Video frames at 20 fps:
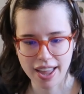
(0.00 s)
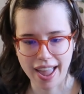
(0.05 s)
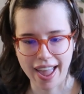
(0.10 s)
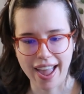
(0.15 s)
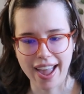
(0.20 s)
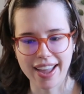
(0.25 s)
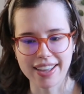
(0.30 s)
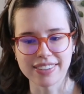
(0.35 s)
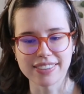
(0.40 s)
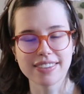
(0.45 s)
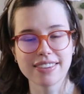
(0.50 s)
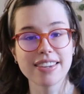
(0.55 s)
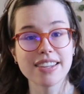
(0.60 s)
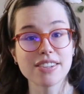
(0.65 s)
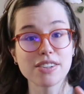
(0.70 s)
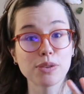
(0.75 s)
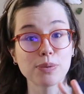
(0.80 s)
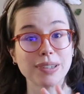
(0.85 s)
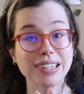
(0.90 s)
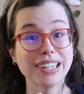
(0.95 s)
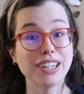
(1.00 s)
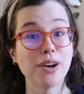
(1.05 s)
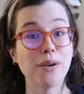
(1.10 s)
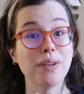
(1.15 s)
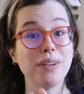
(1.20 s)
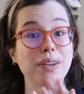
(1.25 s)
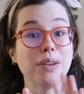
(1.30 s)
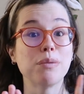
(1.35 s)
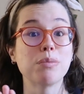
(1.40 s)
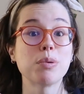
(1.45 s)
and this is where I go
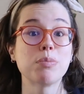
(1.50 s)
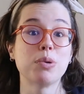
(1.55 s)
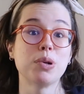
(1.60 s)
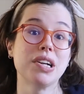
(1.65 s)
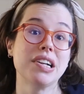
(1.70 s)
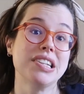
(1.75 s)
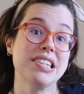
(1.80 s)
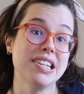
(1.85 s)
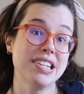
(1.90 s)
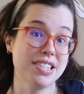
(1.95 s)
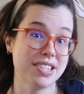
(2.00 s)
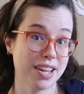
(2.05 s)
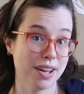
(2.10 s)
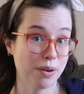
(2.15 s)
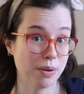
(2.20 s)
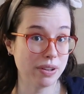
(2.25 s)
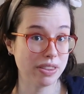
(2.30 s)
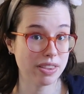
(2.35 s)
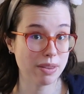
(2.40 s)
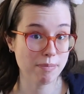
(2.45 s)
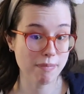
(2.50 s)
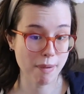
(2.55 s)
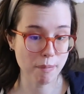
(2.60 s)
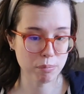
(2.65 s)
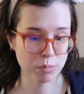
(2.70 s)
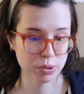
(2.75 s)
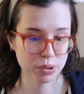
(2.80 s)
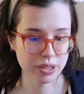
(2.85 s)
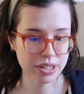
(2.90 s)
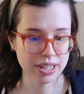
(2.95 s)
a little bit more in detail with the
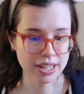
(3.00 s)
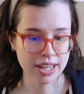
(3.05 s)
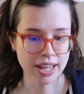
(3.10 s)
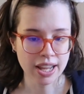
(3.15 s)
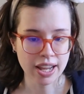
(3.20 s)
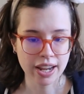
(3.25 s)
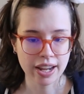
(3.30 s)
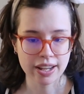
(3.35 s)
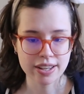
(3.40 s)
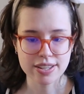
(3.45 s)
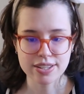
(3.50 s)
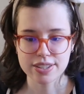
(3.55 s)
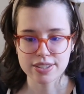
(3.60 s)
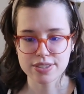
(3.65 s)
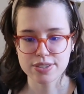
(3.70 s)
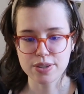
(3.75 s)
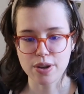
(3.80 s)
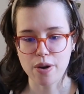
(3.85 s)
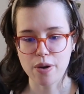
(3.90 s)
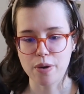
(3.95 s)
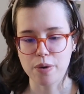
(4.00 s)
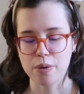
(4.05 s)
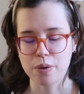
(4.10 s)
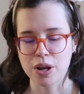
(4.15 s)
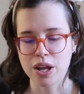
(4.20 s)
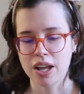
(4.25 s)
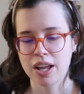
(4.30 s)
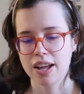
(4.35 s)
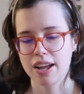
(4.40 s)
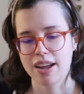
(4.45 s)
memory.
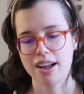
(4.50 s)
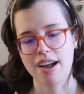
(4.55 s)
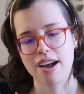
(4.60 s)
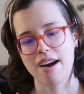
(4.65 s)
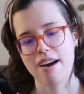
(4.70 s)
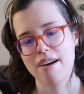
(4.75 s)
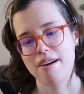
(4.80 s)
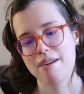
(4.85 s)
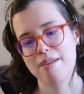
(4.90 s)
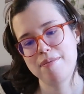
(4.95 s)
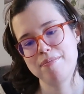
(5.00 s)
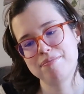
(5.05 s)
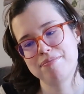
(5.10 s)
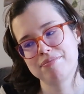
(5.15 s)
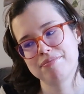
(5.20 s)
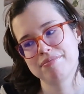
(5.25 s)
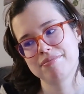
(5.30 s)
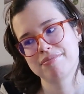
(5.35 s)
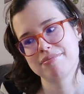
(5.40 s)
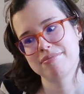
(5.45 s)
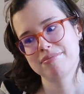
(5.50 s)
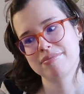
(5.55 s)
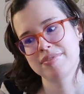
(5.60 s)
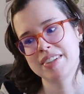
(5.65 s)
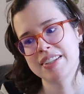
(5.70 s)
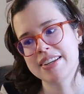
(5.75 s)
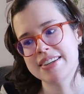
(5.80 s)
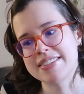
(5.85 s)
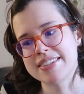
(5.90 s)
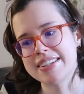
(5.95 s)
So,
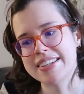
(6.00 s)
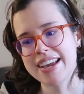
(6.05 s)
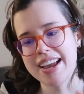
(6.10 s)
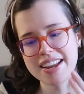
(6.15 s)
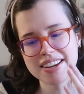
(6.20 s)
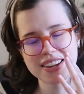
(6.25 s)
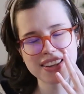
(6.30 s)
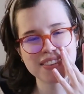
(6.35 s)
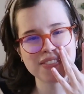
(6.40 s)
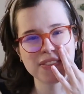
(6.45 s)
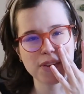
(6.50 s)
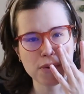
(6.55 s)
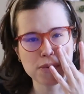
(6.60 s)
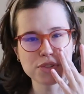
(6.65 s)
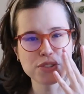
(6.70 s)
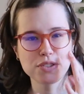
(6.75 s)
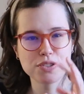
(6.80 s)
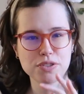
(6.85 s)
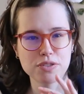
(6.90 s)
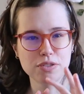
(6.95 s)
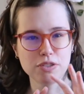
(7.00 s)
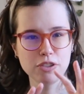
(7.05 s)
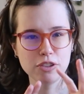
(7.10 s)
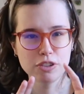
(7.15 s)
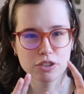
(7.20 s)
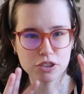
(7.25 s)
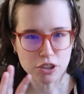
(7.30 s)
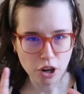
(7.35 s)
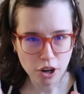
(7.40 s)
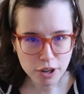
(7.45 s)
because again, in those
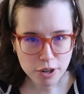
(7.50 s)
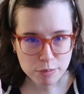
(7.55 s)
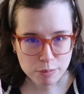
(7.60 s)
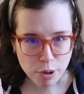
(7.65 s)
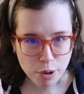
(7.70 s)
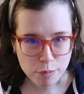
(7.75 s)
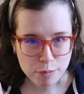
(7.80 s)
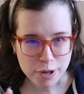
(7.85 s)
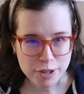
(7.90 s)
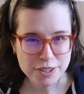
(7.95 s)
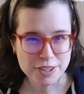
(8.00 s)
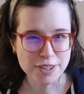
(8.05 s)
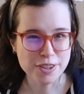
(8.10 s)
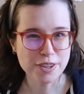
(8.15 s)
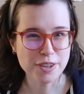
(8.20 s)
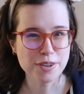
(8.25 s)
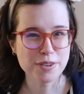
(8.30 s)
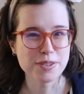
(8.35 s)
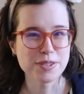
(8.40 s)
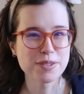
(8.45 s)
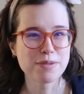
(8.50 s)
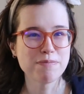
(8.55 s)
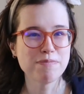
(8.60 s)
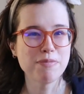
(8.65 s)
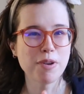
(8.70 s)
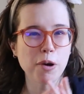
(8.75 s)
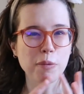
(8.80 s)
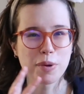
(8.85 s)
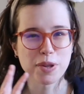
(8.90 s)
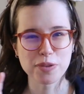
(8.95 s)
dark moments, in those
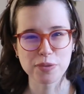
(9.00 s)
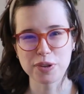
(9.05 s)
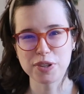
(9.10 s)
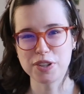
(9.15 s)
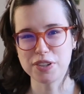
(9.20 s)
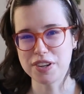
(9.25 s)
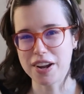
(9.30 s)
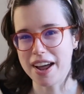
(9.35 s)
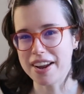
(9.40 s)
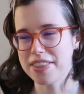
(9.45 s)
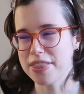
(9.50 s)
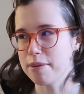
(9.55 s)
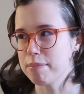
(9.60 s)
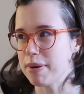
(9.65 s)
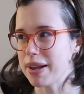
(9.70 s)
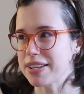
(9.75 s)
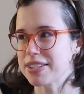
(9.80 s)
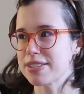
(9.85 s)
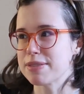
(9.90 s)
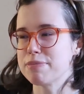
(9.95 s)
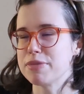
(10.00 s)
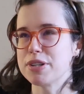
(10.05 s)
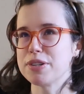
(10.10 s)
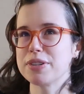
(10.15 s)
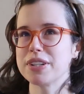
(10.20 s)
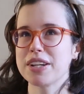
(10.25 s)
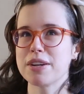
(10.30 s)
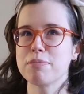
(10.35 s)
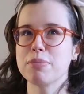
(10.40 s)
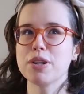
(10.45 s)
moments when you're not in the best
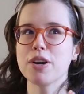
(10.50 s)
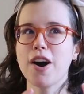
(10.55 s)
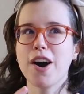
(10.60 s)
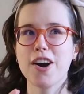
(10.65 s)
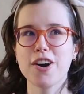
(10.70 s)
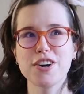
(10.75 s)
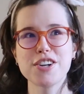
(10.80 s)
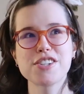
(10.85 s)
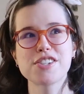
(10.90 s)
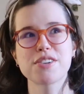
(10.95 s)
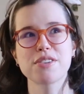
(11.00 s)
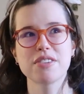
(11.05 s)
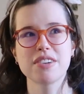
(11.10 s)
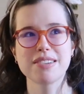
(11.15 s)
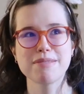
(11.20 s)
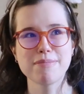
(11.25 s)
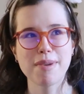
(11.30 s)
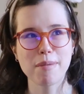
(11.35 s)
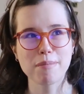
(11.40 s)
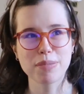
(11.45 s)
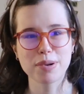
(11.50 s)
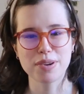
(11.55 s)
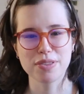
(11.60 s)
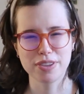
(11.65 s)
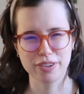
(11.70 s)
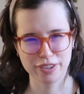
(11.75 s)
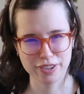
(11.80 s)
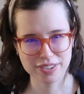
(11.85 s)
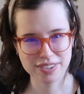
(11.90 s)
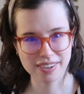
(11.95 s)
mood, it can be hard to remember
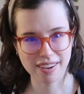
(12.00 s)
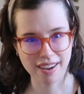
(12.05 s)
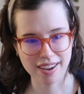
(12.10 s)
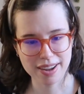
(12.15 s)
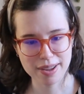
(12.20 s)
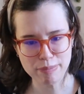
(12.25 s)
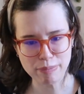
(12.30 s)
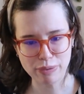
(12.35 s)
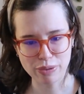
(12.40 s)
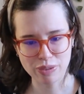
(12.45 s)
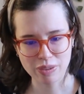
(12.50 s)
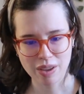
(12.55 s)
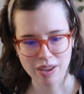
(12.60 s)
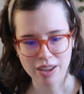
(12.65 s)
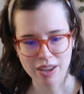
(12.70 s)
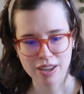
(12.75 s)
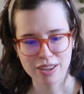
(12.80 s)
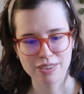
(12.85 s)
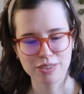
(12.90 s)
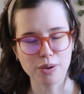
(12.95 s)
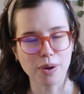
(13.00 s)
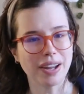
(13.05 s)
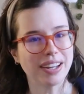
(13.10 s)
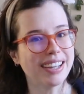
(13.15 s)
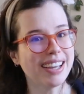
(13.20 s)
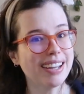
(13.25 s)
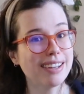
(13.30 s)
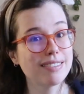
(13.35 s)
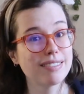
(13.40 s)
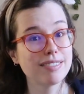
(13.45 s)
the good times. So I
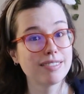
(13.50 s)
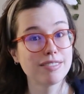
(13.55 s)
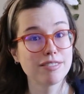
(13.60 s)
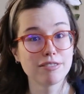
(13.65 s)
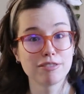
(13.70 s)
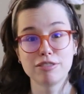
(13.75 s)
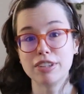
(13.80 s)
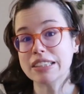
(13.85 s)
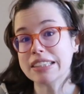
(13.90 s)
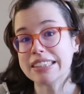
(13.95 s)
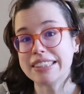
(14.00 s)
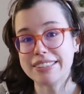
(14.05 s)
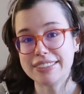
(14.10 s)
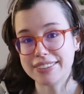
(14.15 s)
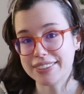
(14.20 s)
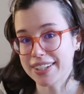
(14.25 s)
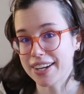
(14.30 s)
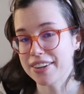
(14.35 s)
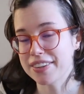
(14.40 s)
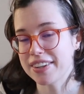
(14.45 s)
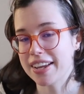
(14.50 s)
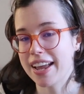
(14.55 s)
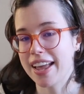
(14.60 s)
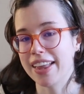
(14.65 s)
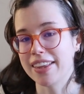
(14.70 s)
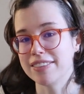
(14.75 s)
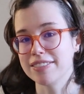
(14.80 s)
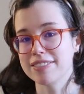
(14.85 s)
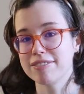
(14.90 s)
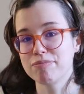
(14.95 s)
get really detailed,
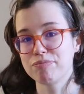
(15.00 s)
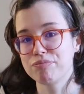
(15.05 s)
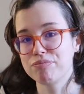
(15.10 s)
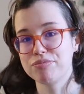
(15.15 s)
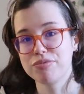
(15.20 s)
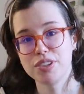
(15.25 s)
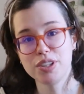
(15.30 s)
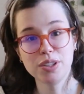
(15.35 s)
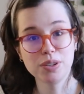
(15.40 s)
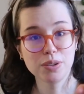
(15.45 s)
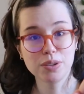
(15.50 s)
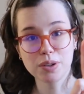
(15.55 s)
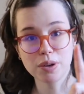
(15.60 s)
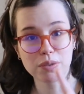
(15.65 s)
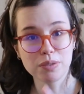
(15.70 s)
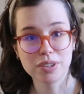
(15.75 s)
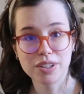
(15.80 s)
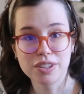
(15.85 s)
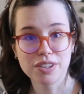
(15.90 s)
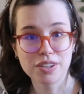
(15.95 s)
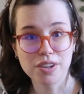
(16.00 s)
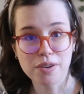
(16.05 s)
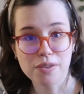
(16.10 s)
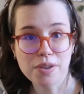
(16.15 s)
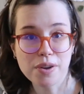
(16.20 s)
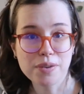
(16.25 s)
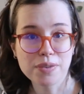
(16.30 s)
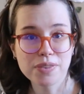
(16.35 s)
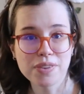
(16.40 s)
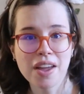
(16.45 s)
and you don't need to know
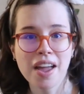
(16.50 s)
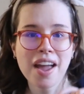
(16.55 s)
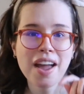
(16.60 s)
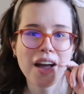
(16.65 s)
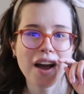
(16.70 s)
those.